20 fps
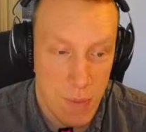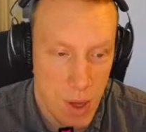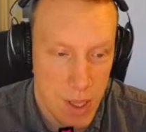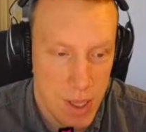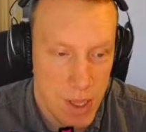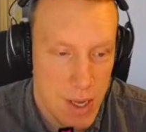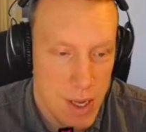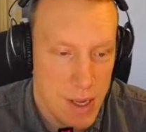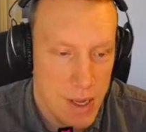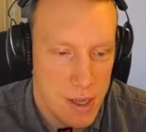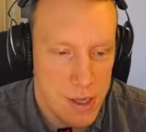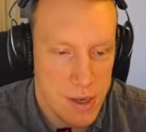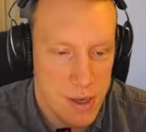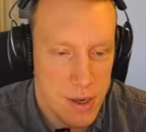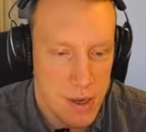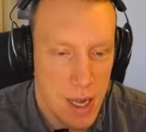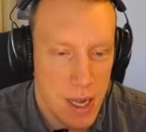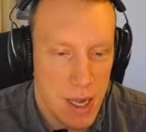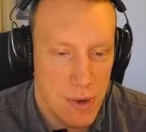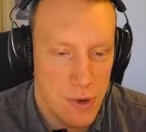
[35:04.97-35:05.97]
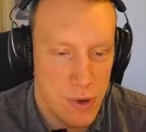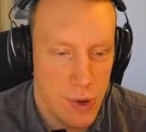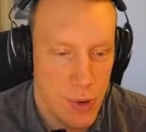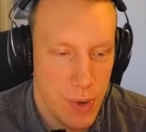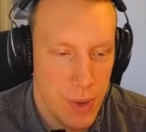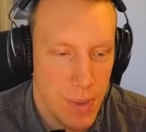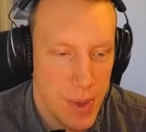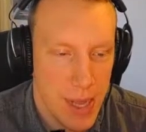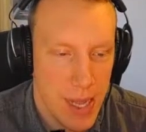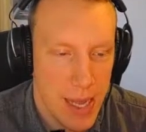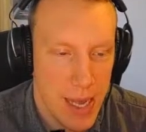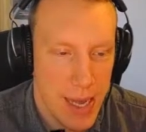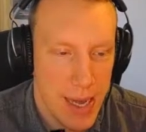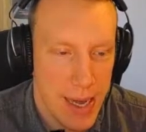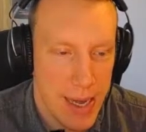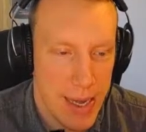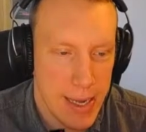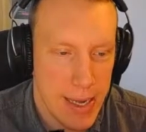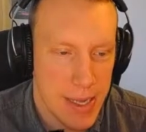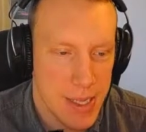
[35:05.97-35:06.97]
one. This with adorable
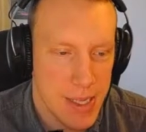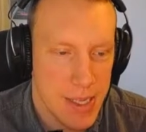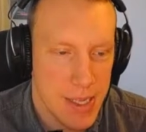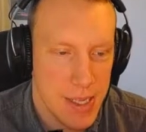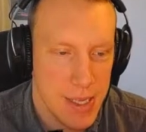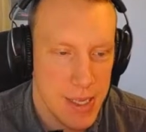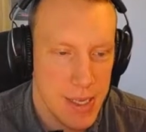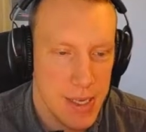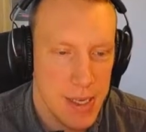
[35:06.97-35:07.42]
eyes.